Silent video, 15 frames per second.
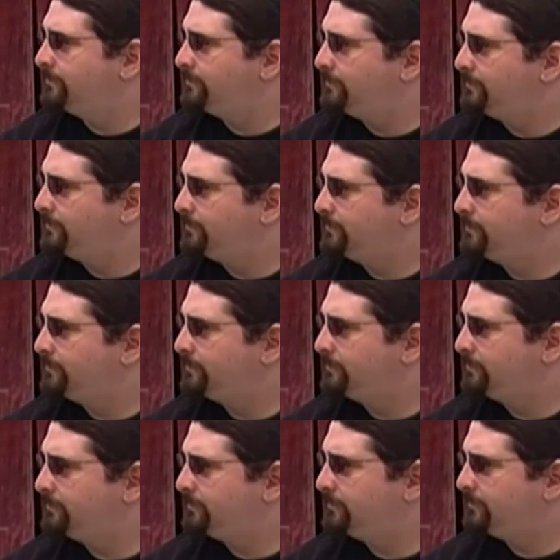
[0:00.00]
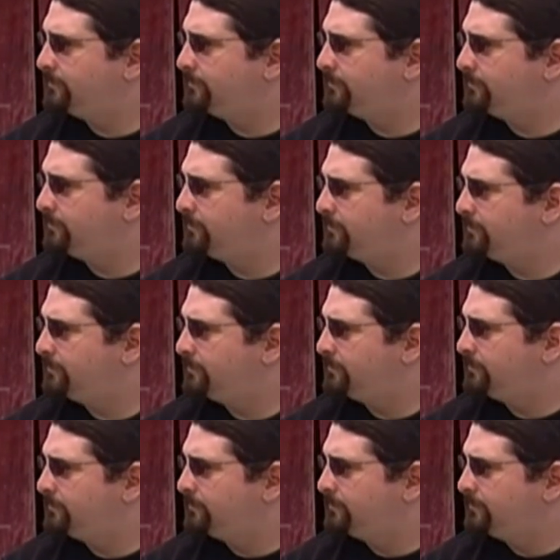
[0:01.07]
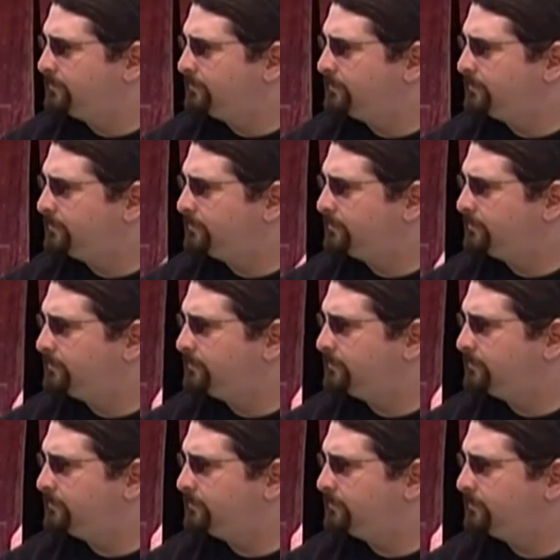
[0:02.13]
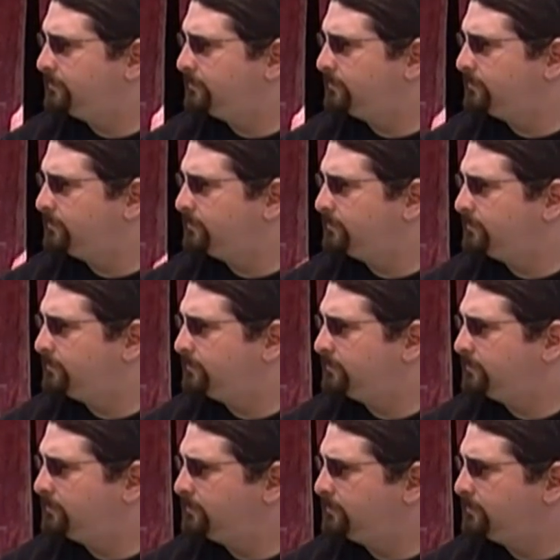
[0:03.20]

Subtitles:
The person shown says nothing.